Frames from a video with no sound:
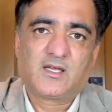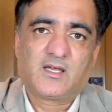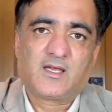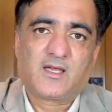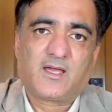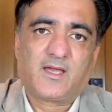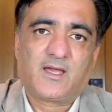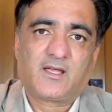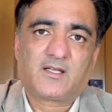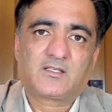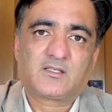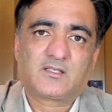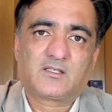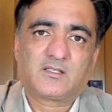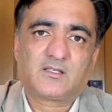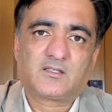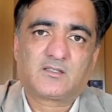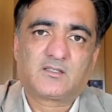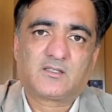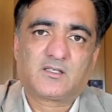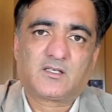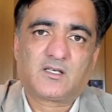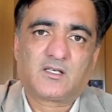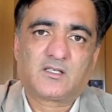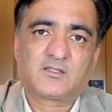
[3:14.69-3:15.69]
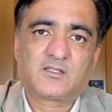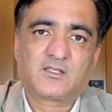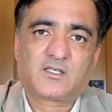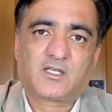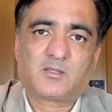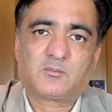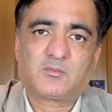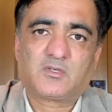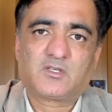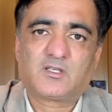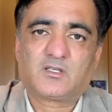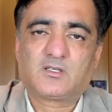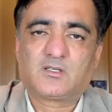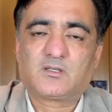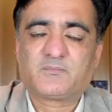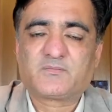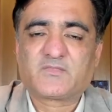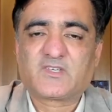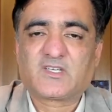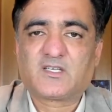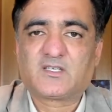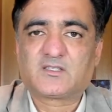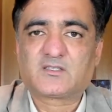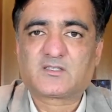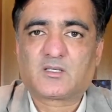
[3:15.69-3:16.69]
and the other table
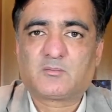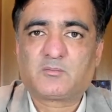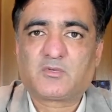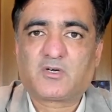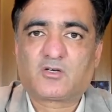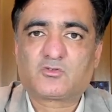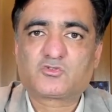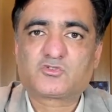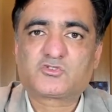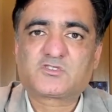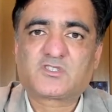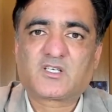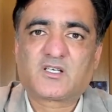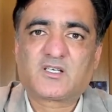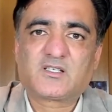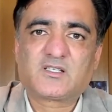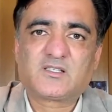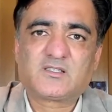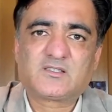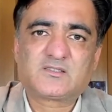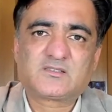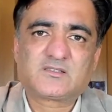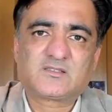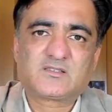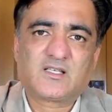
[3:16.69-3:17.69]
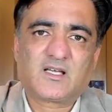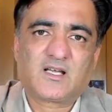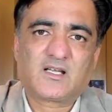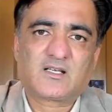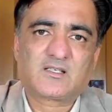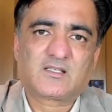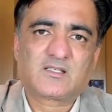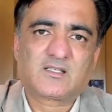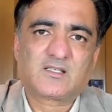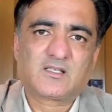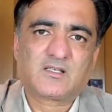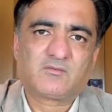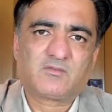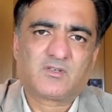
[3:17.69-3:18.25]
is about studies that